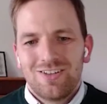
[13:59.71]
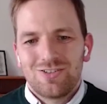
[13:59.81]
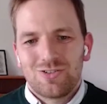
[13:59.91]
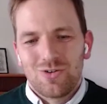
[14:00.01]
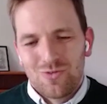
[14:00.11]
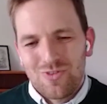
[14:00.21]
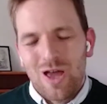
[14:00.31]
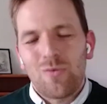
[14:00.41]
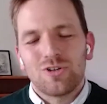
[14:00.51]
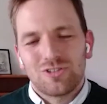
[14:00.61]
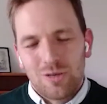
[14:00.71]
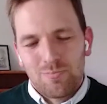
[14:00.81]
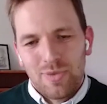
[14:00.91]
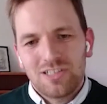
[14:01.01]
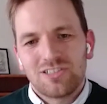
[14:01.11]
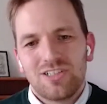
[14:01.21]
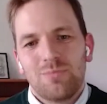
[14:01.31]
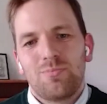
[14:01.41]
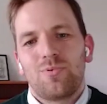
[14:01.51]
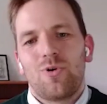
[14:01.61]
So that was a big
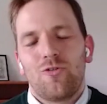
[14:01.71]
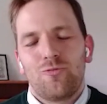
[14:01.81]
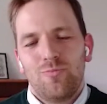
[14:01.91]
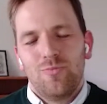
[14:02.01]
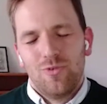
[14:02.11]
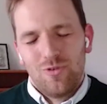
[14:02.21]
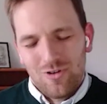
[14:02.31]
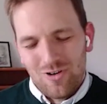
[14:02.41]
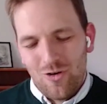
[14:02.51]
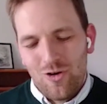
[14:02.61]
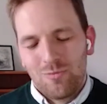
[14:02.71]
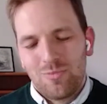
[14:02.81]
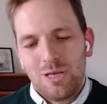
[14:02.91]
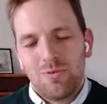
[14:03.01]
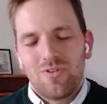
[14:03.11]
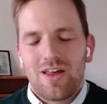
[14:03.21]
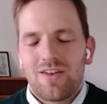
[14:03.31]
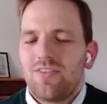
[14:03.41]
step of learning people that